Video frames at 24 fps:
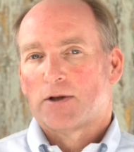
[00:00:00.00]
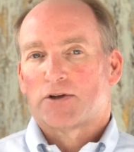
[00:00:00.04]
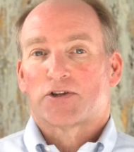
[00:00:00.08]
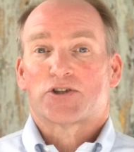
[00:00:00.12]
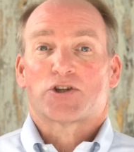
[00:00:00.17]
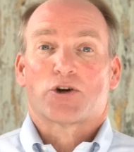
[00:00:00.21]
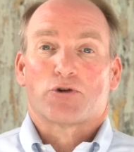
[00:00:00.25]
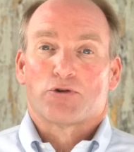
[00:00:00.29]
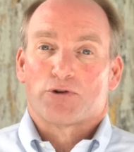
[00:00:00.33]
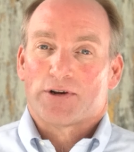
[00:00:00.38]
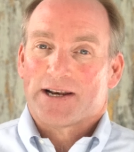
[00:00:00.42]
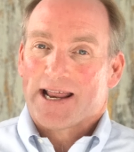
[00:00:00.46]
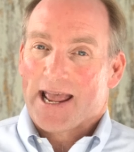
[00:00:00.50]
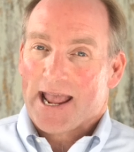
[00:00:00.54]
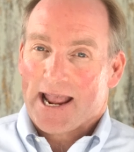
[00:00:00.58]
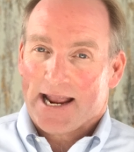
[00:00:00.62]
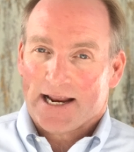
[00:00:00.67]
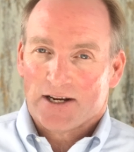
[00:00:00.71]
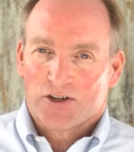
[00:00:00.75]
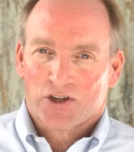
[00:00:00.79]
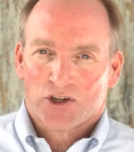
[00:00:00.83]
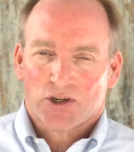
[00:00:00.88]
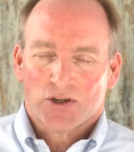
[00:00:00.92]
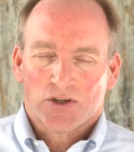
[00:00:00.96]
certain
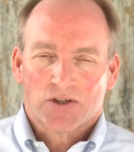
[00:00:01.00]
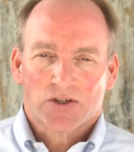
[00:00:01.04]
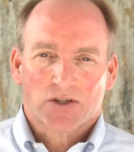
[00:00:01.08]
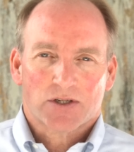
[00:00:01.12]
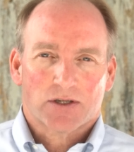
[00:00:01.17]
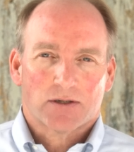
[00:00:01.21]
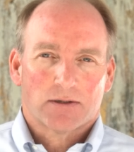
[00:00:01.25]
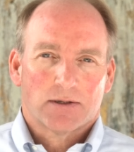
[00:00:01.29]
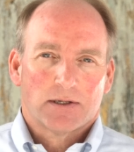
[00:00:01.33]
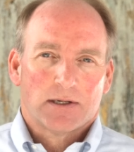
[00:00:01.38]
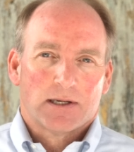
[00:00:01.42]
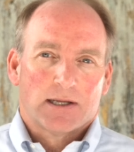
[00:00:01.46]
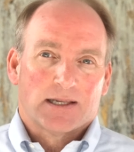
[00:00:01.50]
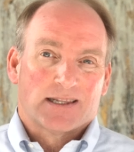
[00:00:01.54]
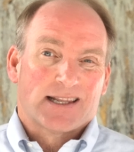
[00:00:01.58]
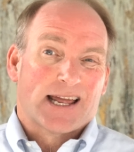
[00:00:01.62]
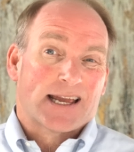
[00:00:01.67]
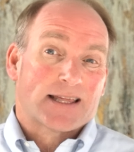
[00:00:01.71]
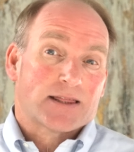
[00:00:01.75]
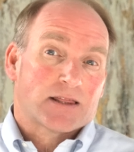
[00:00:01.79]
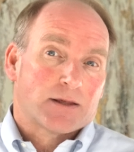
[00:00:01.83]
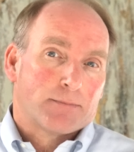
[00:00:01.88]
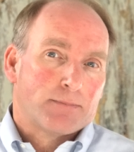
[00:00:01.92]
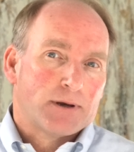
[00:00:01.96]
ages,
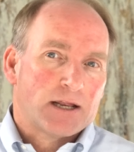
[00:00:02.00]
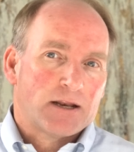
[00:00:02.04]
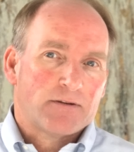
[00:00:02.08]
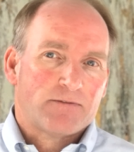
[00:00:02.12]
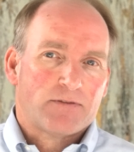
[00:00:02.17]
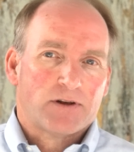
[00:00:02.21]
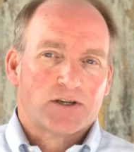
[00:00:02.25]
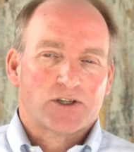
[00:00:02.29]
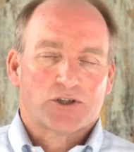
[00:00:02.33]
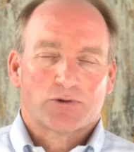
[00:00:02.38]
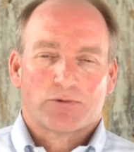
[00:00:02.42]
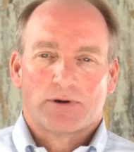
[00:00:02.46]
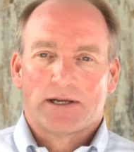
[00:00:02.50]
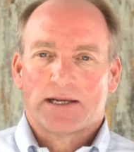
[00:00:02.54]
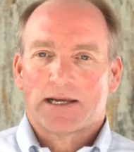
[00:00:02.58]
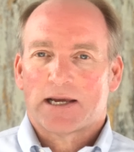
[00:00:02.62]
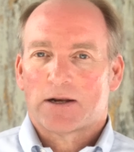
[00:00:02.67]
like the beneficiary